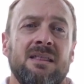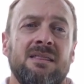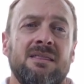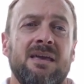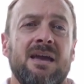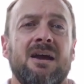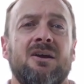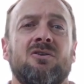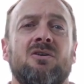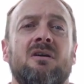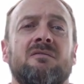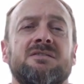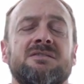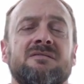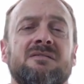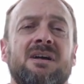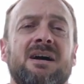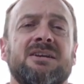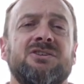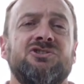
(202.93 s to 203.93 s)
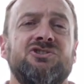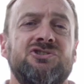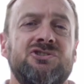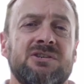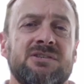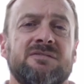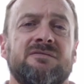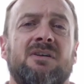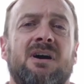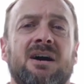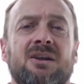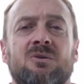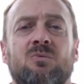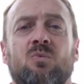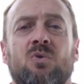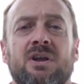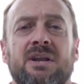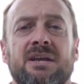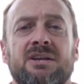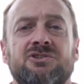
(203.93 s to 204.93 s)
The aircraft is flying just fine on
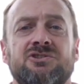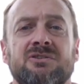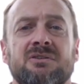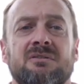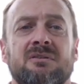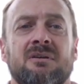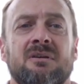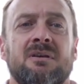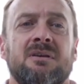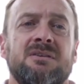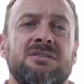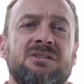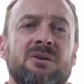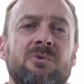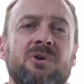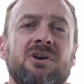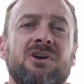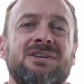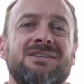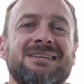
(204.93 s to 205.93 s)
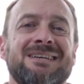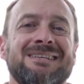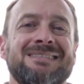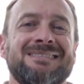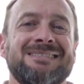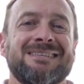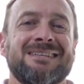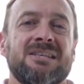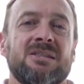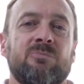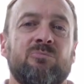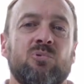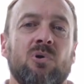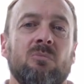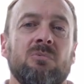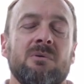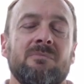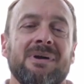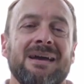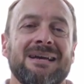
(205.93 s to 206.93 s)
one engine, so we're going to consider the
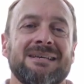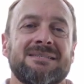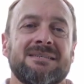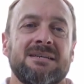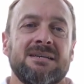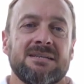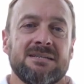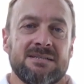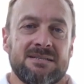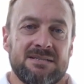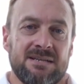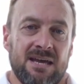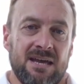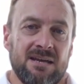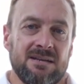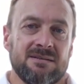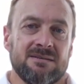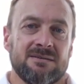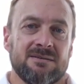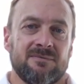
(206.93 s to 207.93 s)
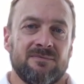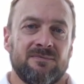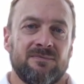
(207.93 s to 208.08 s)
problem as contained.